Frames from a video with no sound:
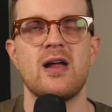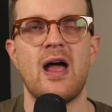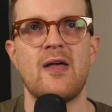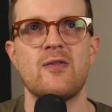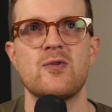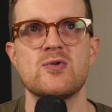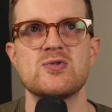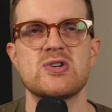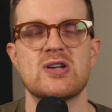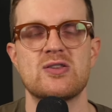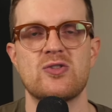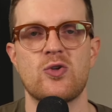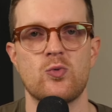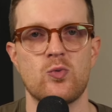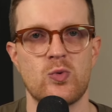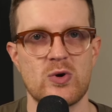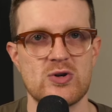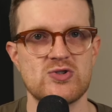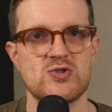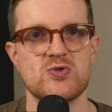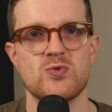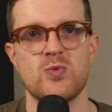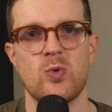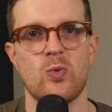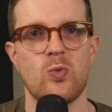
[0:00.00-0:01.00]
and there's like the
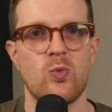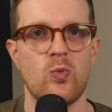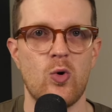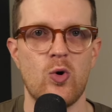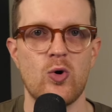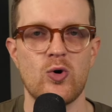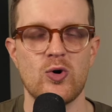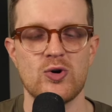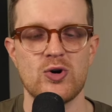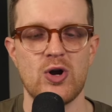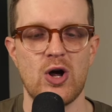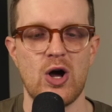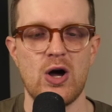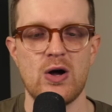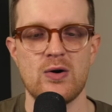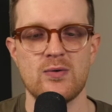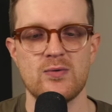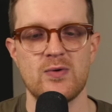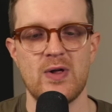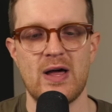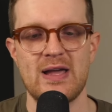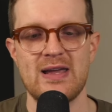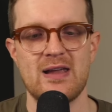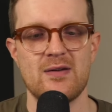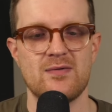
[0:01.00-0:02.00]
risk reward
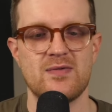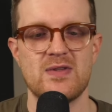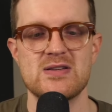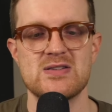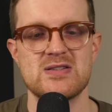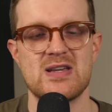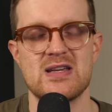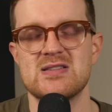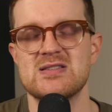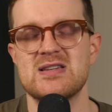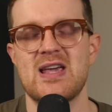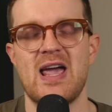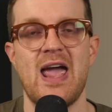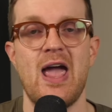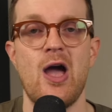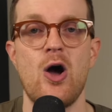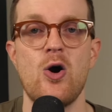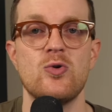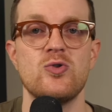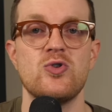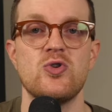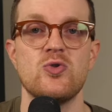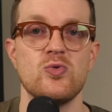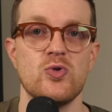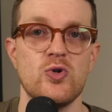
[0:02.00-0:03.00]
of like, if this gets
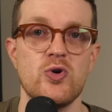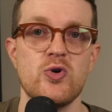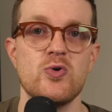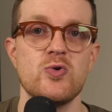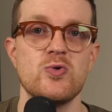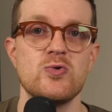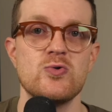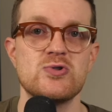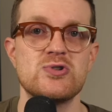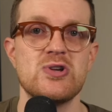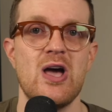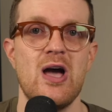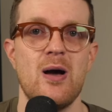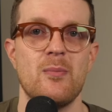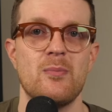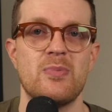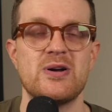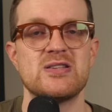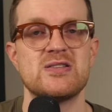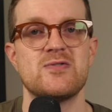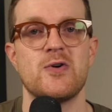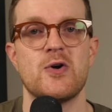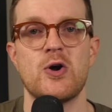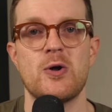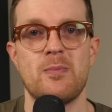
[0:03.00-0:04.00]
KO'd, you lose,
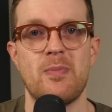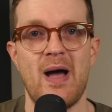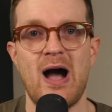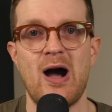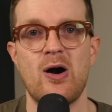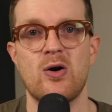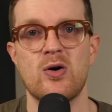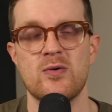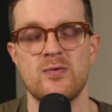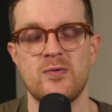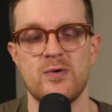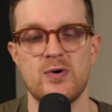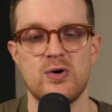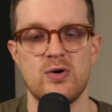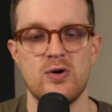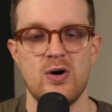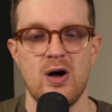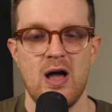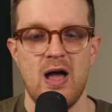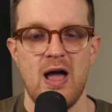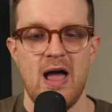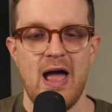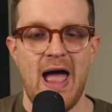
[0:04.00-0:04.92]
but it's very powerful.